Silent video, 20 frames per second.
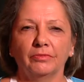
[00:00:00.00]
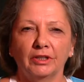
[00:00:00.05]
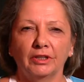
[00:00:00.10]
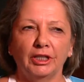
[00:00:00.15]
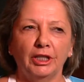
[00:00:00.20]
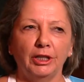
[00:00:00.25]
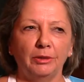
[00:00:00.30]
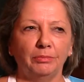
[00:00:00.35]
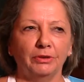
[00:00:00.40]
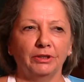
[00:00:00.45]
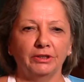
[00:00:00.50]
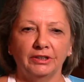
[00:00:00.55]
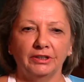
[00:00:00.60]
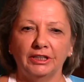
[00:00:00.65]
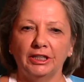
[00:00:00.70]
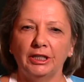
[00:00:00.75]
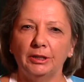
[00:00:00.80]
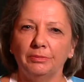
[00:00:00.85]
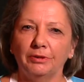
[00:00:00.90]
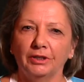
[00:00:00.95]
Keep
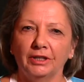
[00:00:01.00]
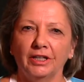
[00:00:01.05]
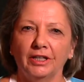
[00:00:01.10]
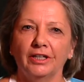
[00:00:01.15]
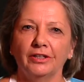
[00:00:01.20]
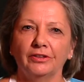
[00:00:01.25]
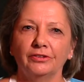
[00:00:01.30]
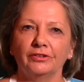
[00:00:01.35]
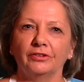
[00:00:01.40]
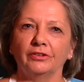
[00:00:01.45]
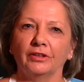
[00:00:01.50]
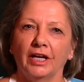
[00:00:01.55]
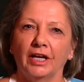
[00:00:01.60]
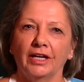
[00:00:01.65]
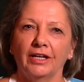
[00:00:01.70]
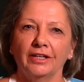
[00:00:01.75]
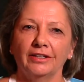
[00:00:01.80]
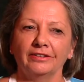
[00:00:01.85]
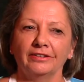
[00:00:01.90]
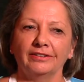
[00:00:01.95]
it as
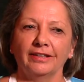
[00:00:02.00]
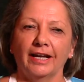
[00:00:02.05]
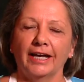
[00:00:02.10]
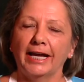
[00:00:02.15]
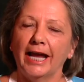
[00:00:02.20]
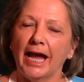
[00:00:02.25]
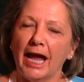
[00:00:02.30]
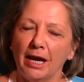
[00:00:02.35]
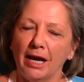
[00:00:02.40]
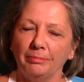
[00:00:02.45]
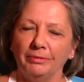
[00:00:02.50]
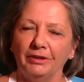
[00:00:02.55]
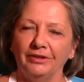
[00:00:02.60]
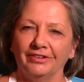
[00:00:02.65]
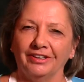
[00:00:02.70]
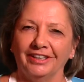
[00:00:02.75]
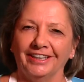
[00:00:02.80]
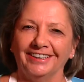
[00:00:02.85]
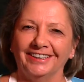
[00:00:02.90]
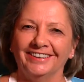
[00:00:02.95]
a happy
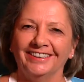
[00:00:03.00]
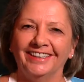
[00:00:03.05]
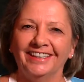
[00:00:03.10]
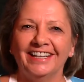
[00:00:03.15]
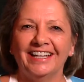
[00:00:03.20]
thing.